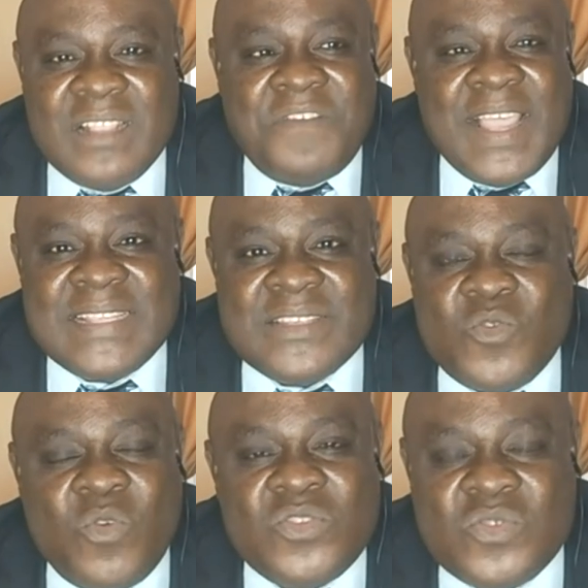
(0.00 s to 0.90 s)
device, mm.
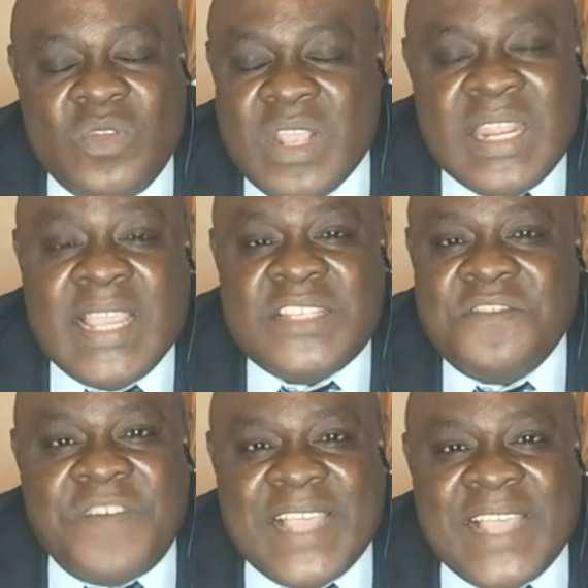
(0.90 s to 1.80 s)
you want to,
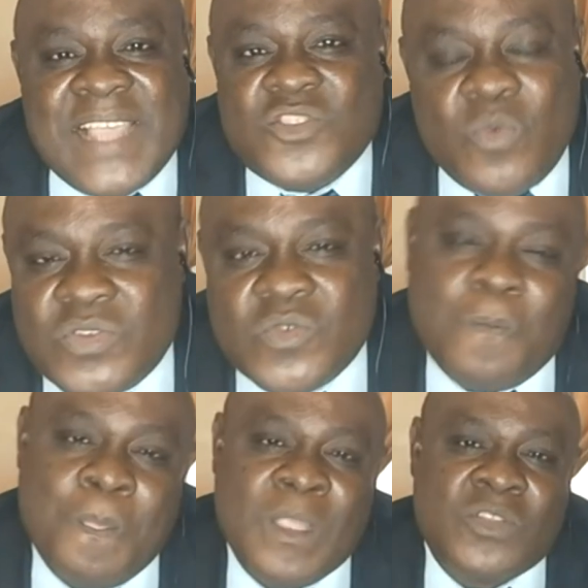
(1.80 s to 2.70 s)
negative vice you want to
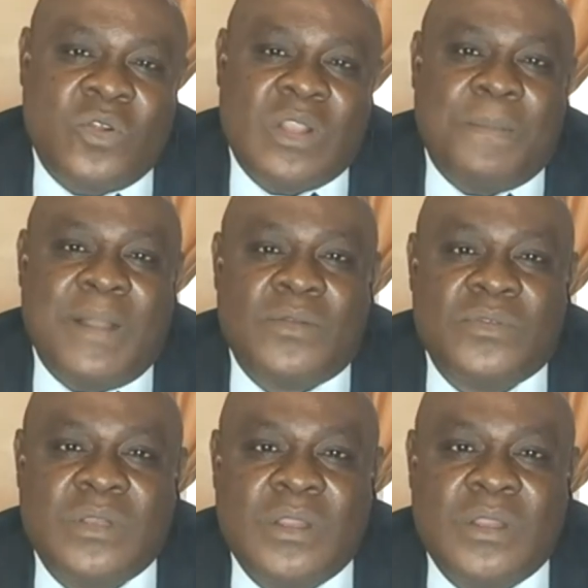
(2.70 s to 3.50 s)
talk about.